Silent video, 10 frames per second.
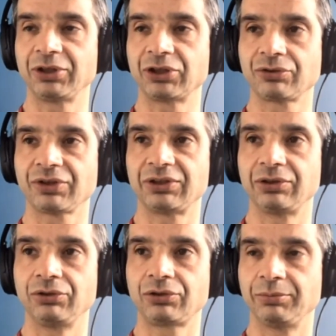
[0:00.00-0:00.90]
make sure that the
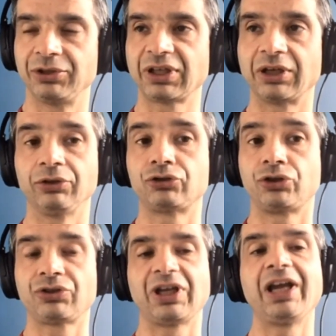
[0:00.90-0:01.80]
document are not just